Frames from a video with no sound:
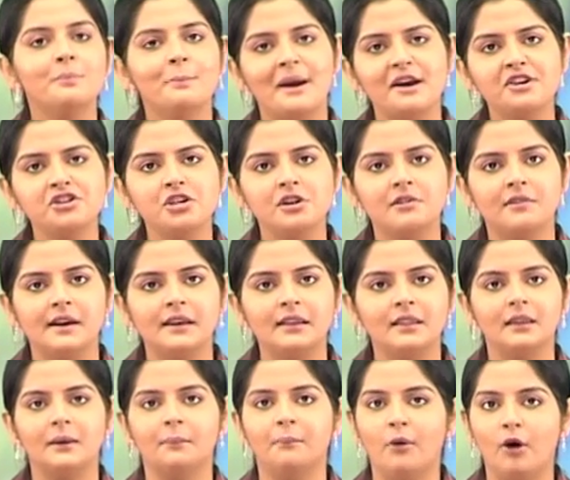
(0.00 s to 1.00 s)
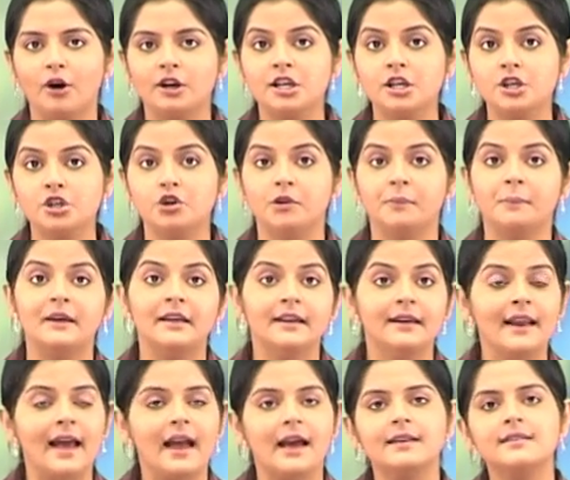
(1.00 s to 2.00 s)
To measure it, the body should be
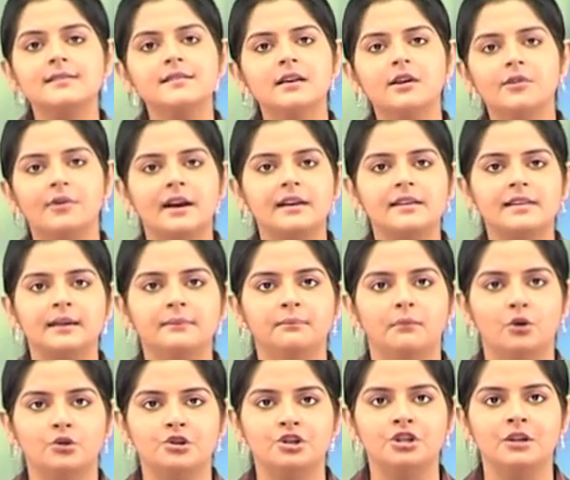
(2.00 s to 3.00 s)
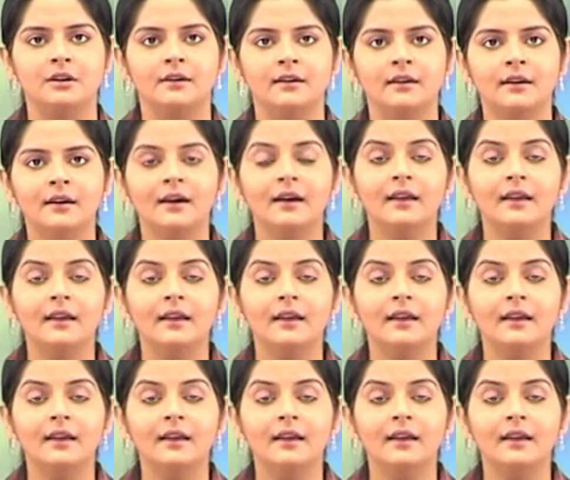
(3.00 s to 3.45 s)
in accelerating motion.